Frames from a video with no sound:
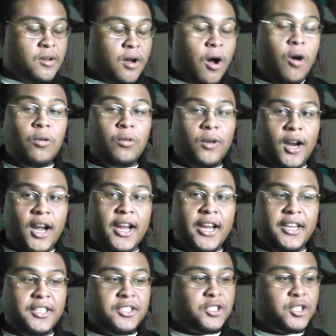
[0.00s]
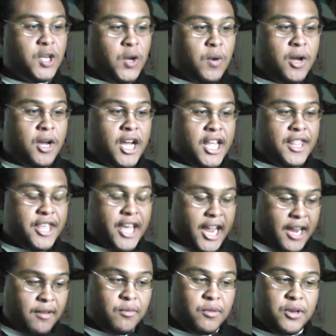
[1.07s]
Alright, so uh,
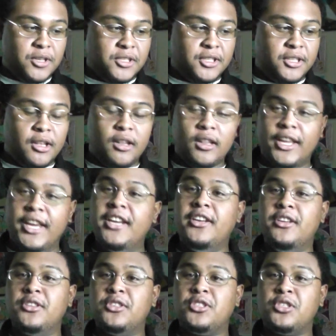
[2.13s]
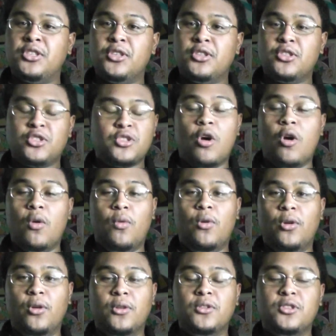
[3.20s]
that was the latest Star
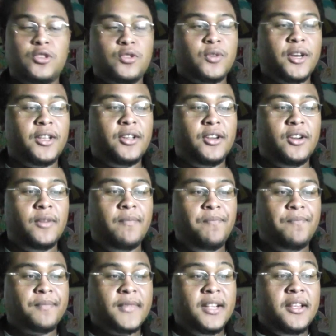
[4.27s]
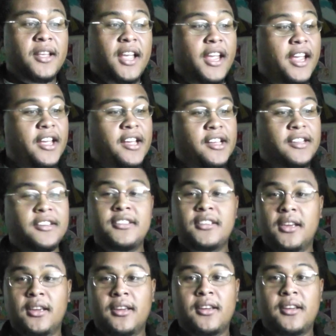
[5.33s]
Wars trailer,
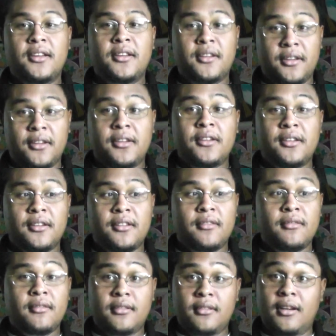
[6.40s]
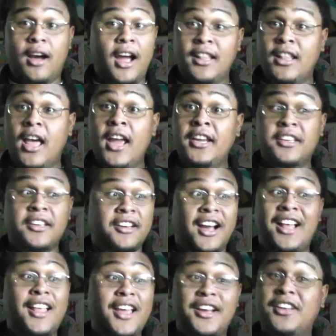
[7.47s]
and I like it.
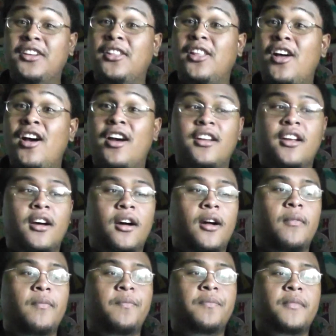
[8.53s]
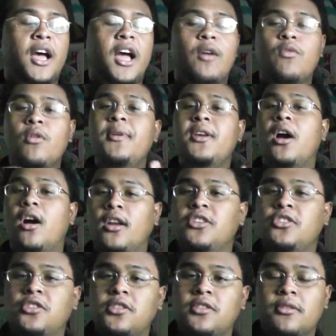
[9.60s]
I like it a lot. Um, I will be
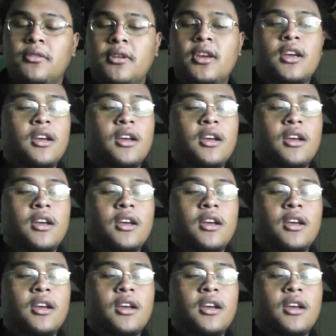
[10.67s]
honest,